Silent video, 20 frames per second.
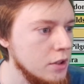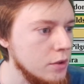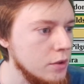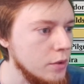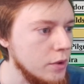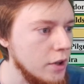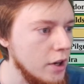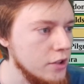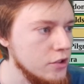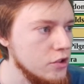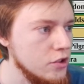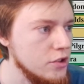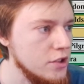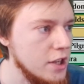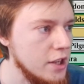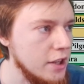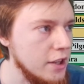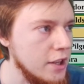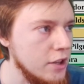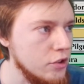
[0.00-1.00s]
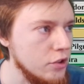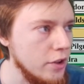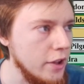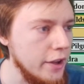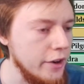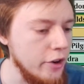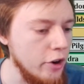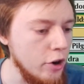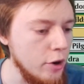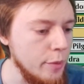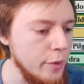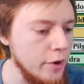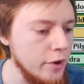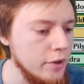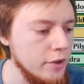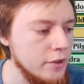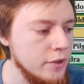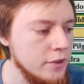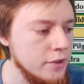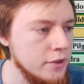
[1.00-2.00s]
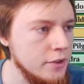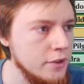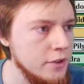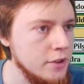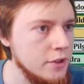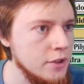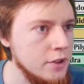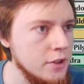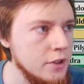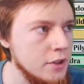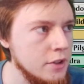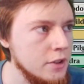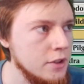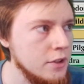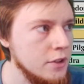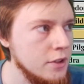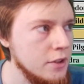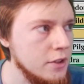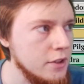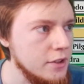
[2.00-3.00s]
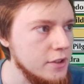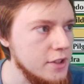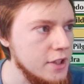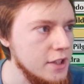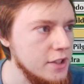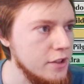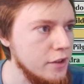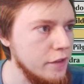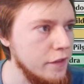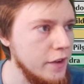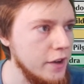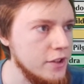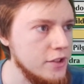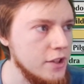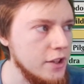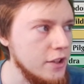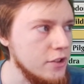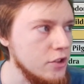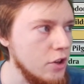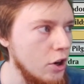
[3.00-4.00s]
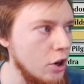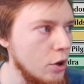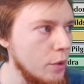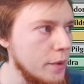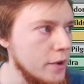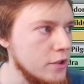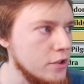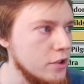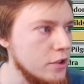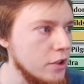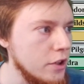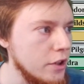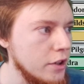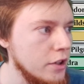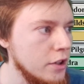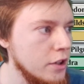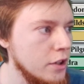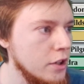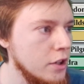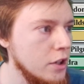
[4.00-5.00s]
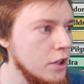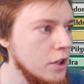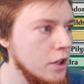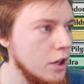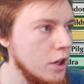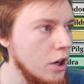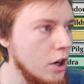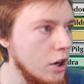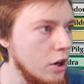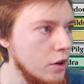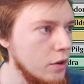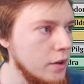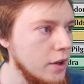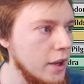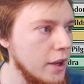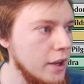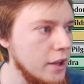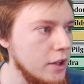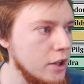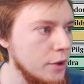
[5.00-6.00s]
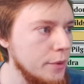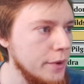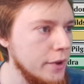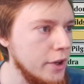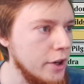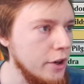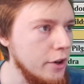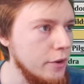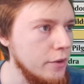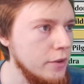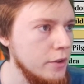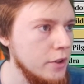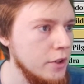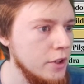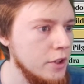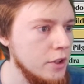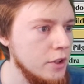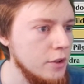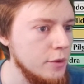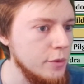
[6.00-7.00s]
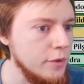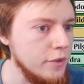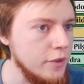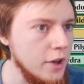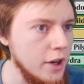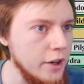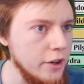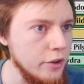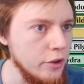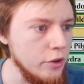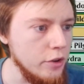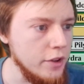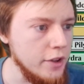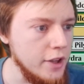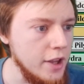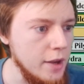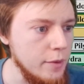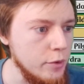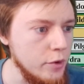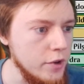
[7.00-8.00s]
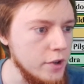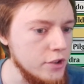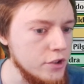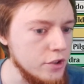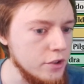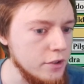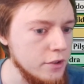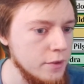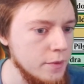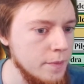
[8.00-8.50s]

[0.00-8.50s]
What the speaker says: We'd also just take a Hinterland Harbor. Decent fixing is always good. Okay, here we go. We've got an early game creature.